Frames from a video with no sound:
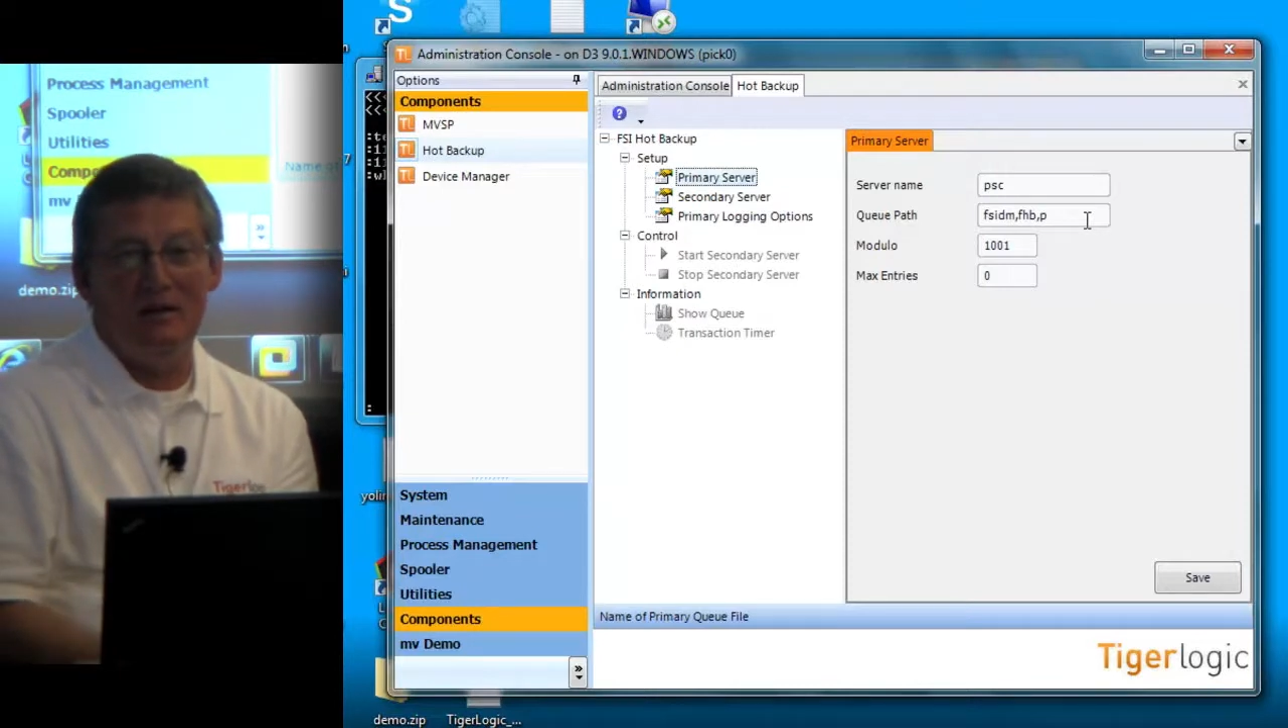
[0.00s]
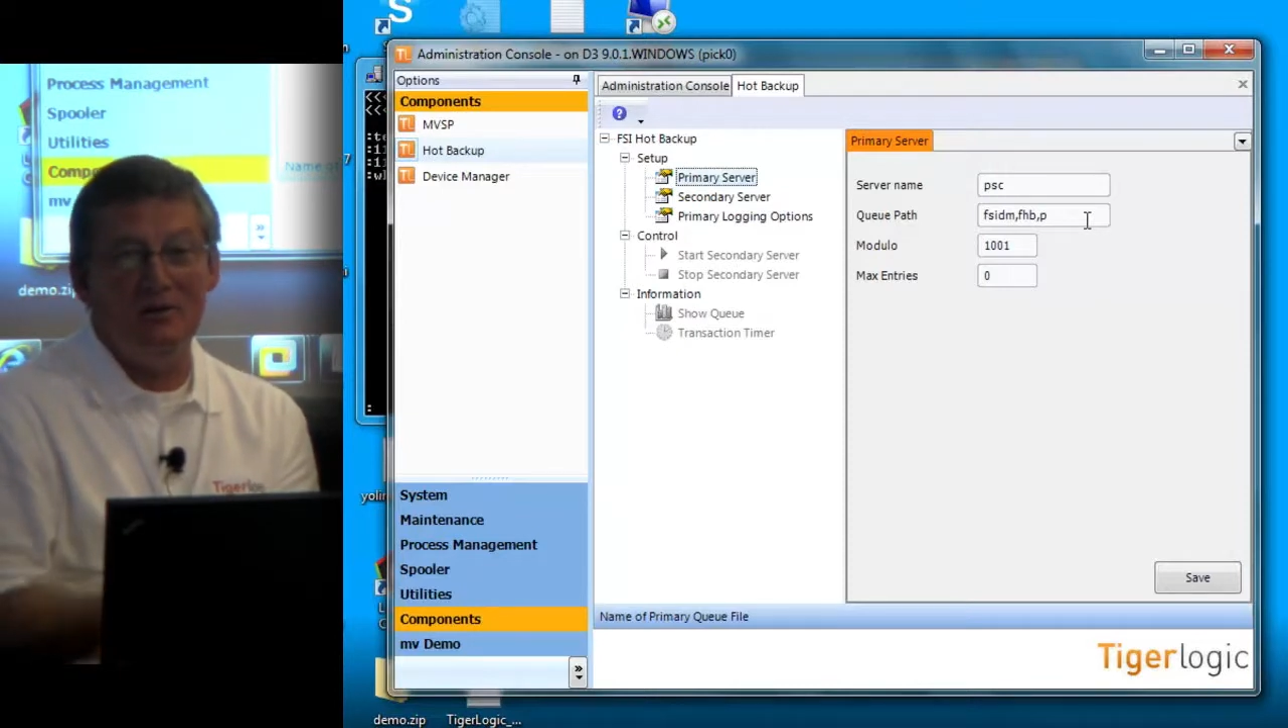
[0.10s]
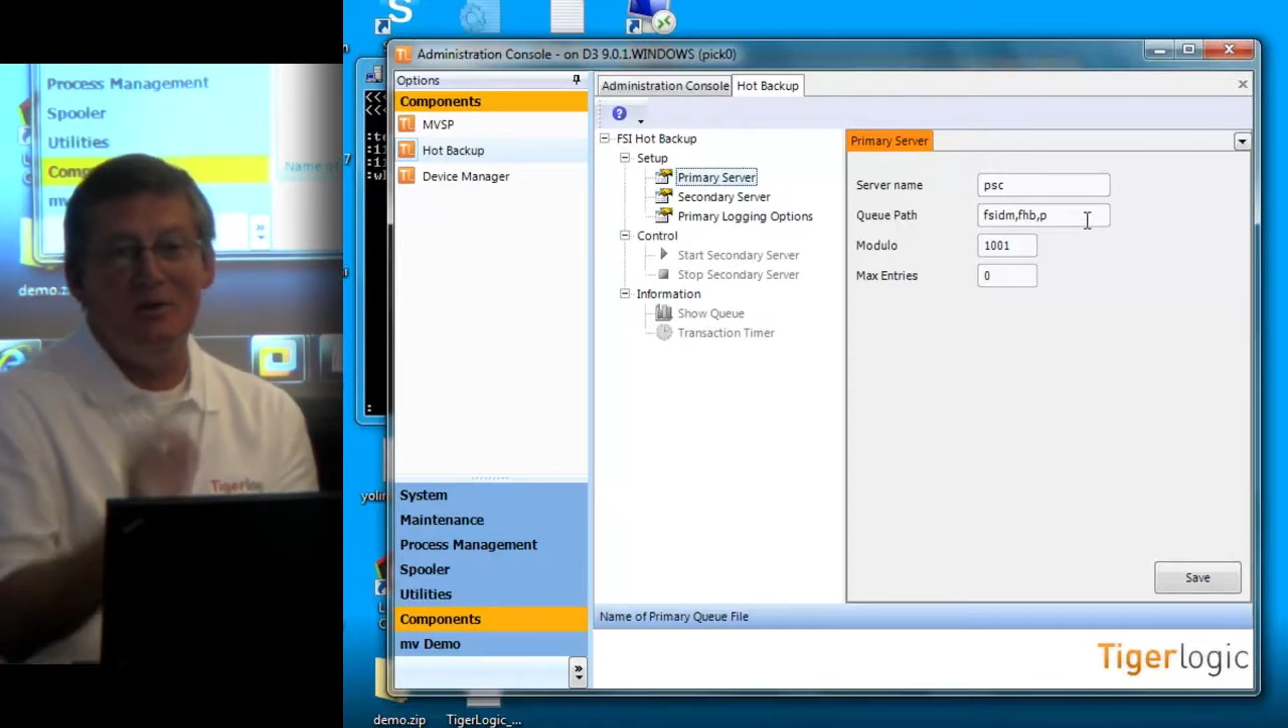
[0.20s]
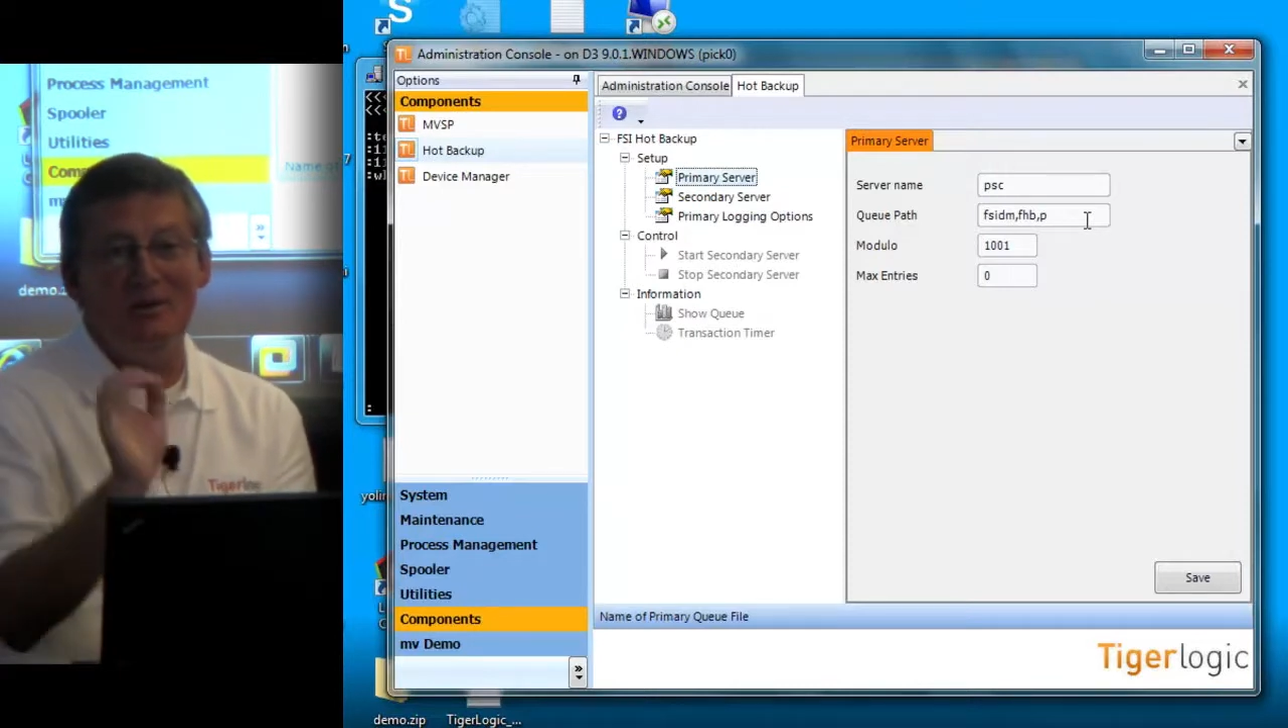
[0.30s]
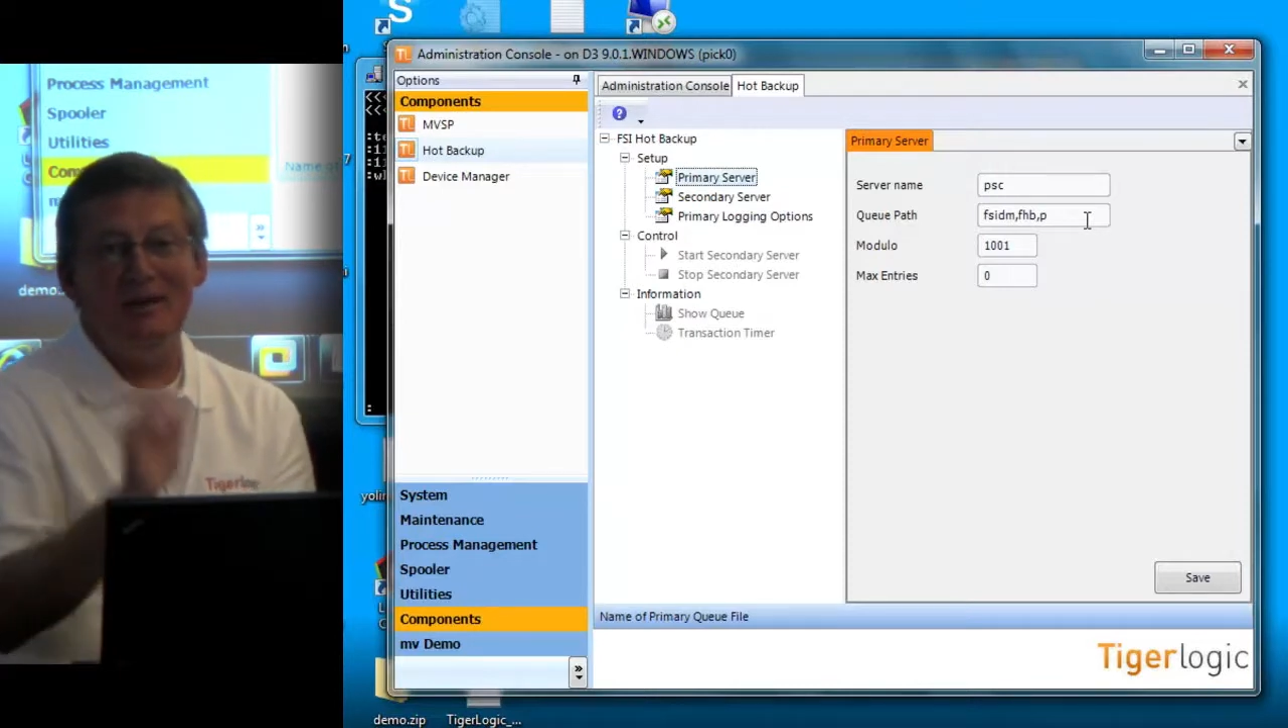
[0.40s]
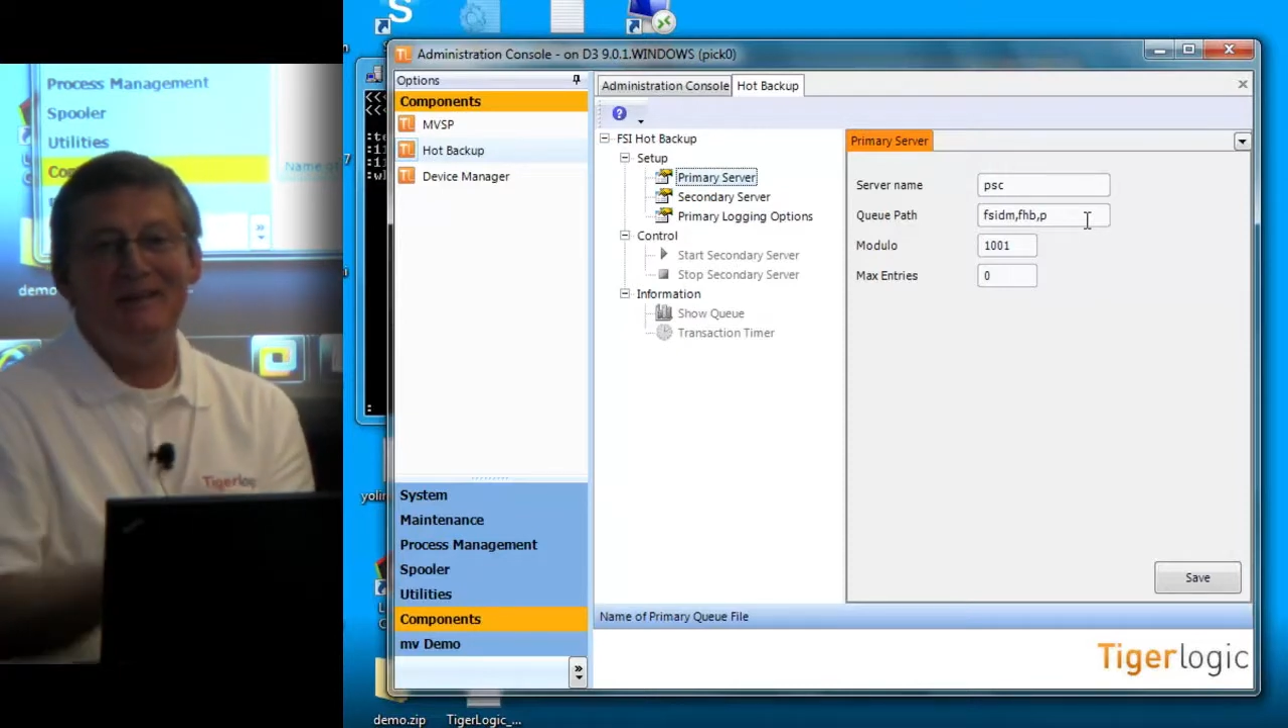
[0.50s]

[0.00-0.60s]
I do know what